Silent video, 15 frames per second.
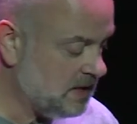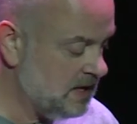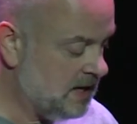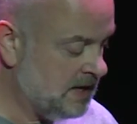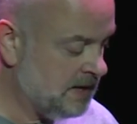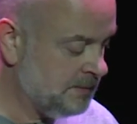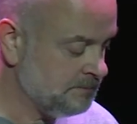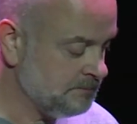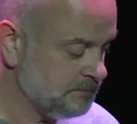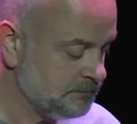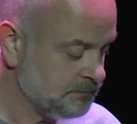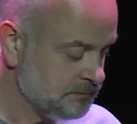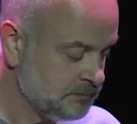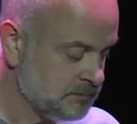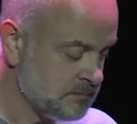Um,
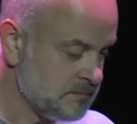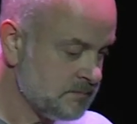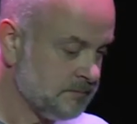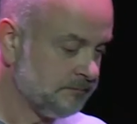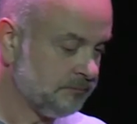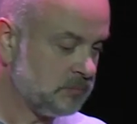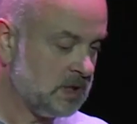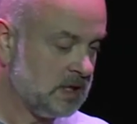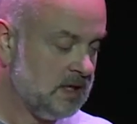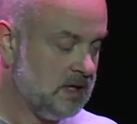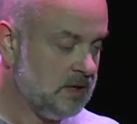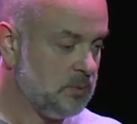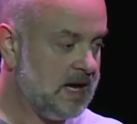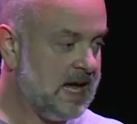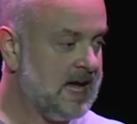
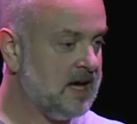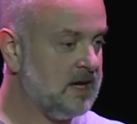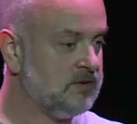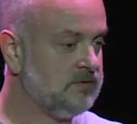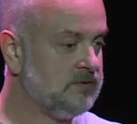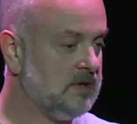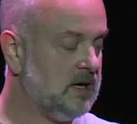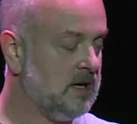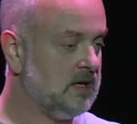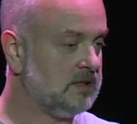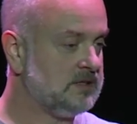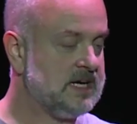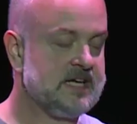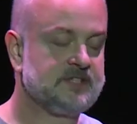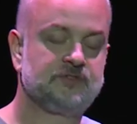we have a
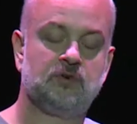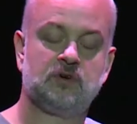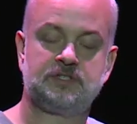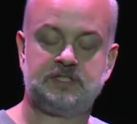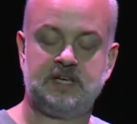task force